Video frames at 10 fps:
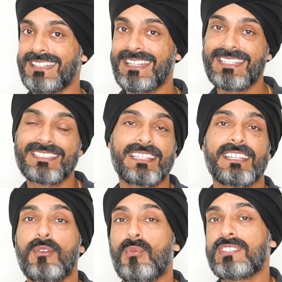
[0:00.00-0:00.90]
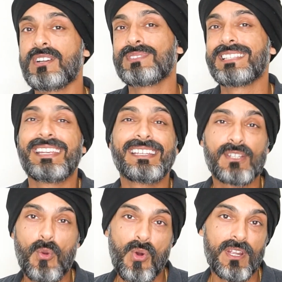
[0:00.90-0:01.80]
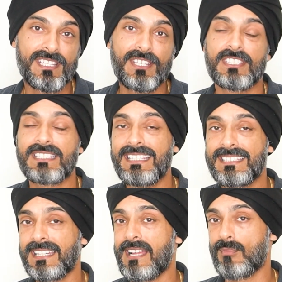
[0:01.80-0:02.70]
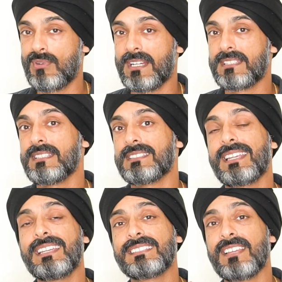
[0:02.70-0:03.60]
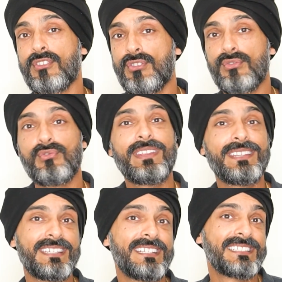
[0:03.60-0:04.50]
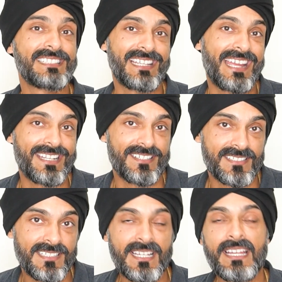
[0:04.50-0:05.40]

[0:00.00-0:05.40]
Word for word: The next thing, which I would say is quite new, at least in our practice, is a 3D scanner.